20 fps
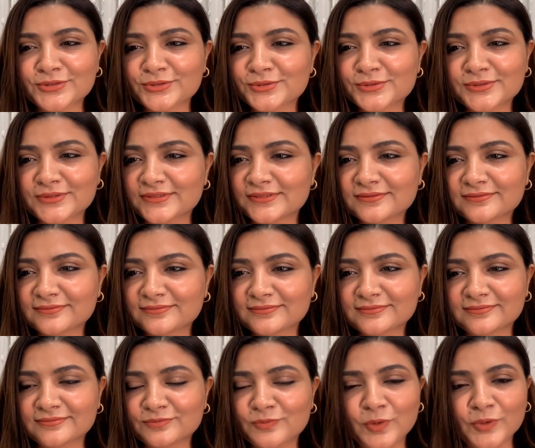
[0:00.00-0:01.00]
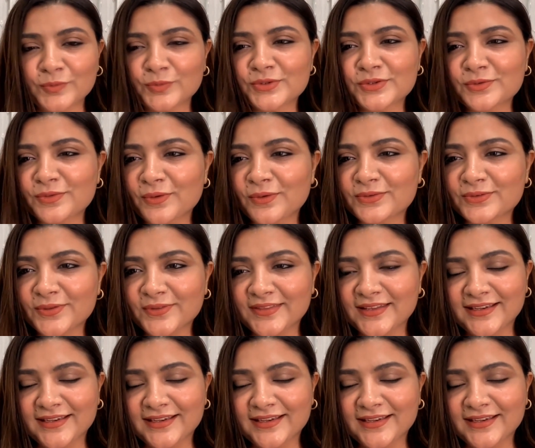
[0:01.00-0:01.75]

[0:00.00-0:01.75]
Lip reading: you, what were your thoughts on